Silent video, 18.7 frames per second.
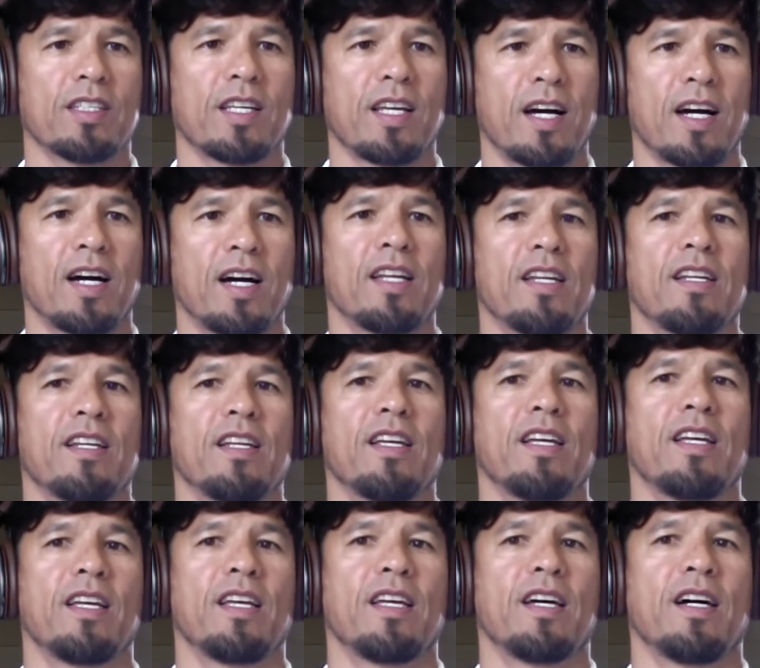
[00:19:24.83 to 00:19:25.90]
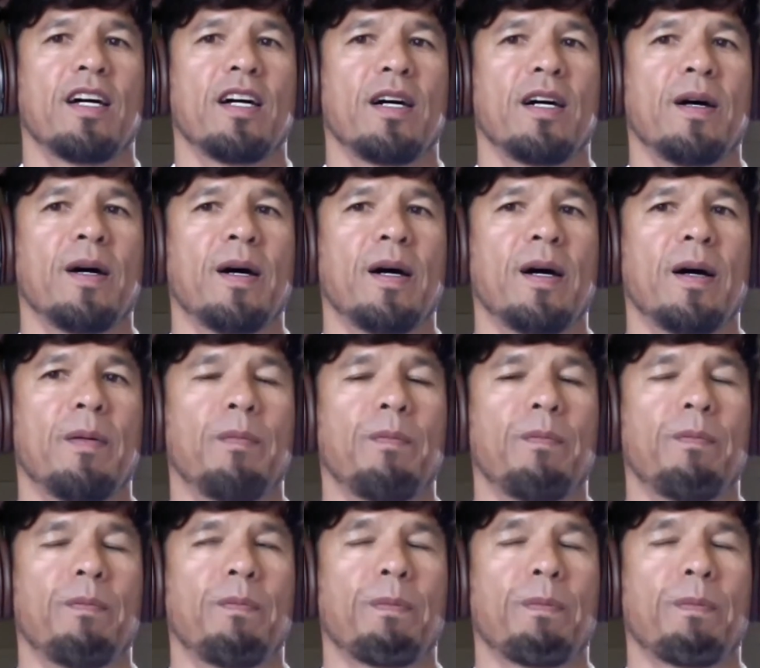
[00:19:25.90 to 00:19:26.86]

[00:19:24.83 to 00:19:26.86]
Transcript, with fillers: got um,